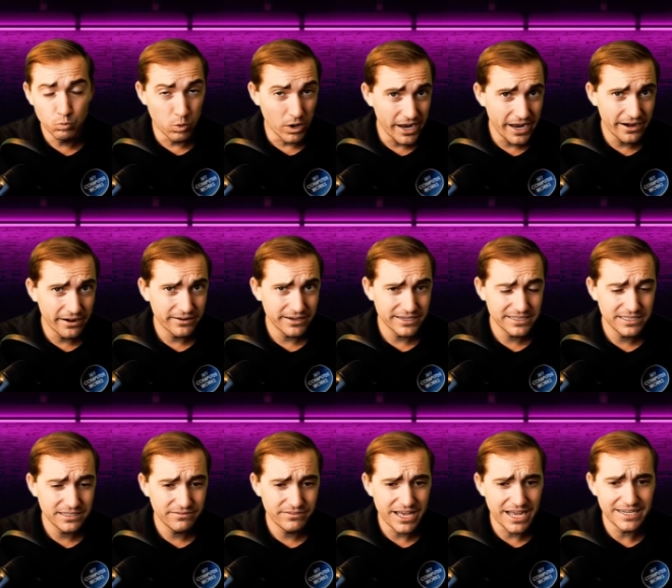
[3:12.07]
where
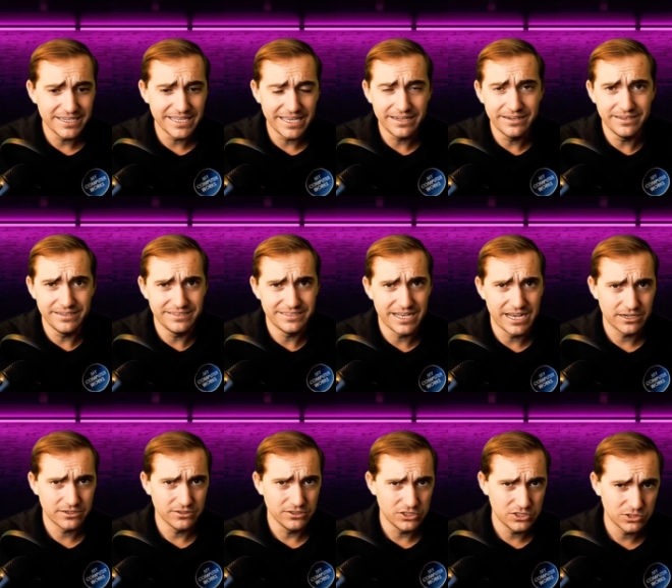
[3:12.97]
any of that data is
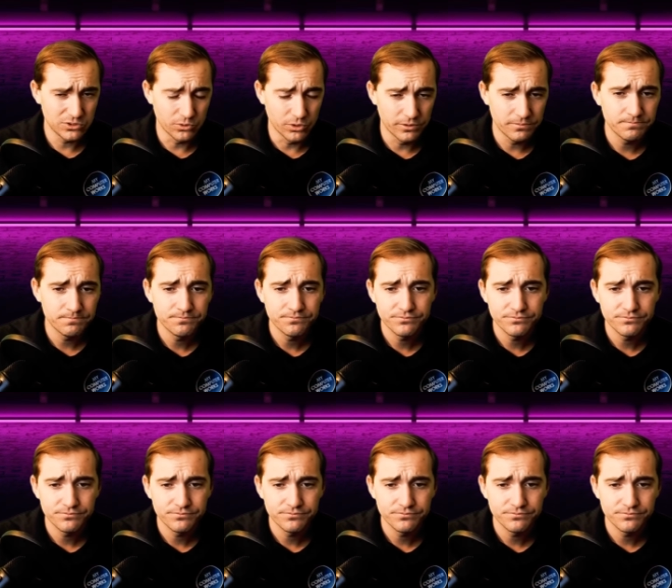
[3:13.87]
actually stored.